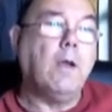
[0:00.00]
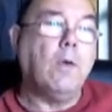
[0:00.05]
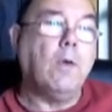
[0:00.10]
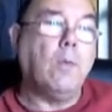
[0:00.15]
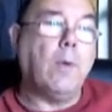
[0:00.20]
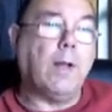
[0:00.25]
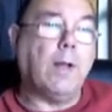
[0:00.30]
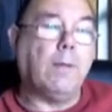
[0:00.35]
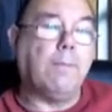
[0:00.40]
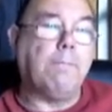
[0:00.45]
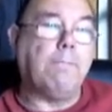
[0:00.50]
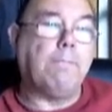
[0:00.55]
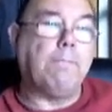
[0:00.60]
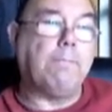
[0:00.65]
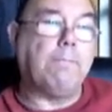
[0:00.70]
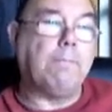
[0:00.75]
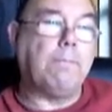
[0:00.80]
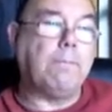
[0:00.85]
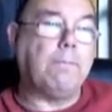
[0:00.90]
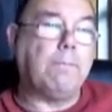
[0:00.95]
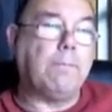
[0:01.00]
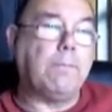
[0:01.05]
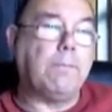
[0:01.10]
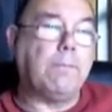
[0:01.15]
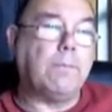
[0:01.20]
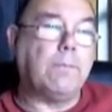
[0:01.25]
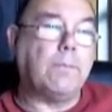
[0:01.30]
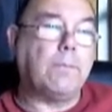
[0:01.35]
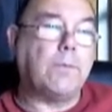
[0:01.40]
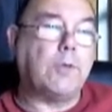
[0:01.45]
Well,
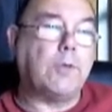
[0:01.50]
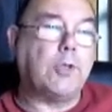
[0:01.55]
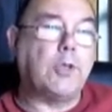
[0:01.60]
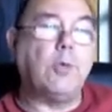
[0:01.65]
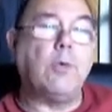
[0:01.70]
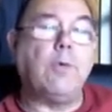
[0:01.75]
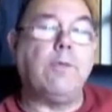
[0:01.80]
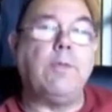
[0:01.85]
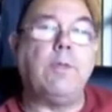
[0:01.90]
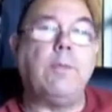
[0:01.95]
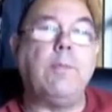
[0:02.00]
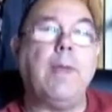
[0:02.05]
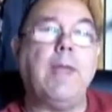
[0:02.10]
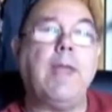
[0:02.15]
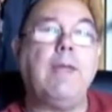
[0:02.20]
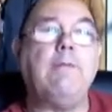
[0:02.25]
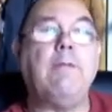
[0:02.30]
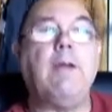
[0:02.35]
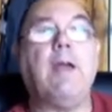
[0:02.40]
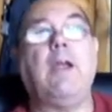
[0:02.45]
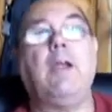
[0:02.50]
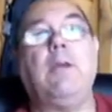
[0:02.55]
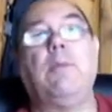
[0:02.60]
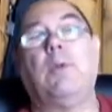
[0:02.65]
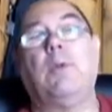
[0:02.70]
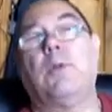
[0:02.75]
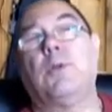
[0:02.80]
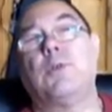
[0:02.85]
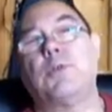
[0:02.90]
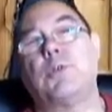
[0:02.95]
two of the main
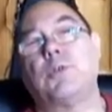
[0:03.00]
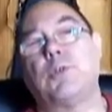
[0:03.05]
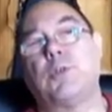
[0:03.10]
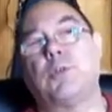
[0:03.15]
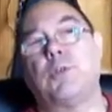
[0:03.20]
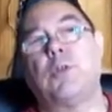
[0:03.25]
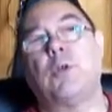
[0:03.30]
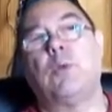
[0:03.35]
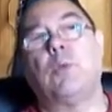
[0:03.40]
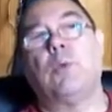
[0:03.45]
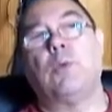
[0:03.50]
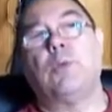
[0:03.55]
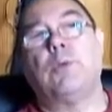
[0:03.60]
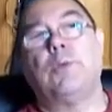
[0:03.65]
variables that will